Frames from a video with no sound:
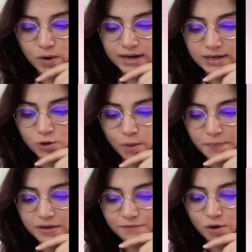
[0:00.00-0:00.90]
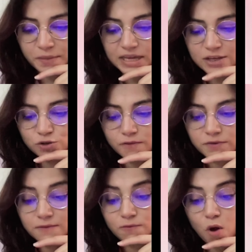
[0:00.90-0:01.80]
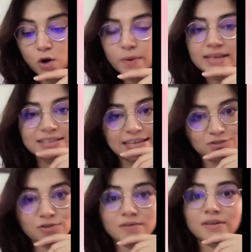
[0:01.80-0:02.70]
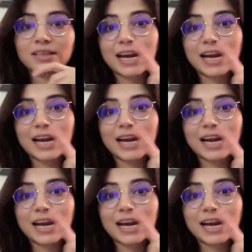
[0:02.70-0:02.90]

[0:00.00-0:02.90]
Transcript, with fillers: one topic from each of the following section.